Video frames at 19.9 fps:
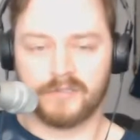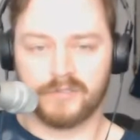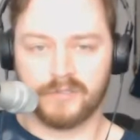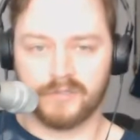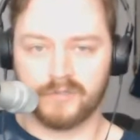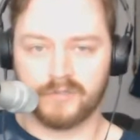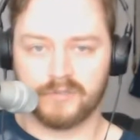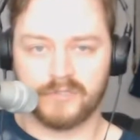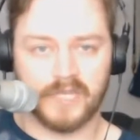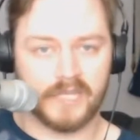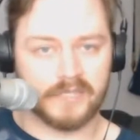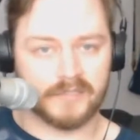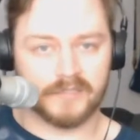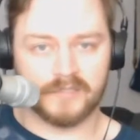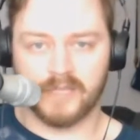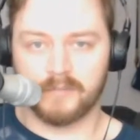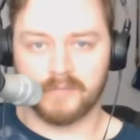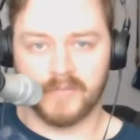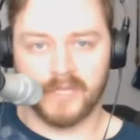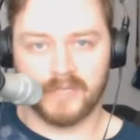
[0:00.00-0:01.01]
to take
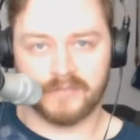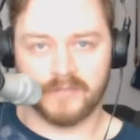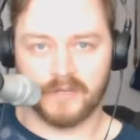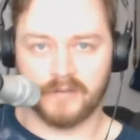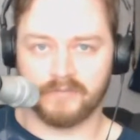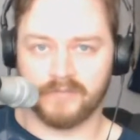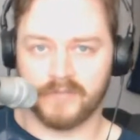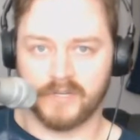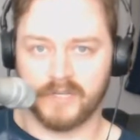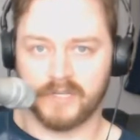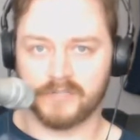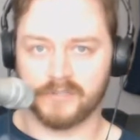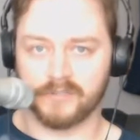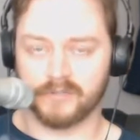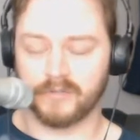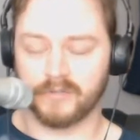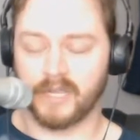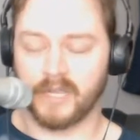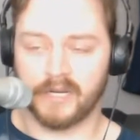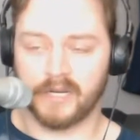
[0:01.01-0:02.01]
the same days off that I
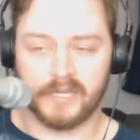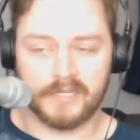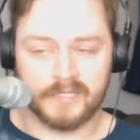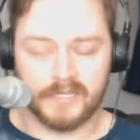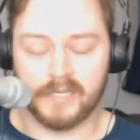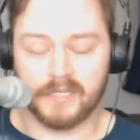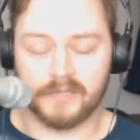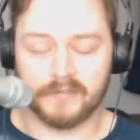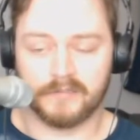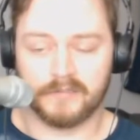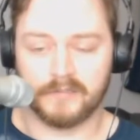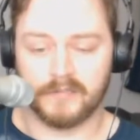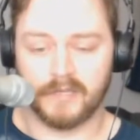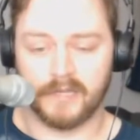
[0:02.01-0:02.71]
do, and I did.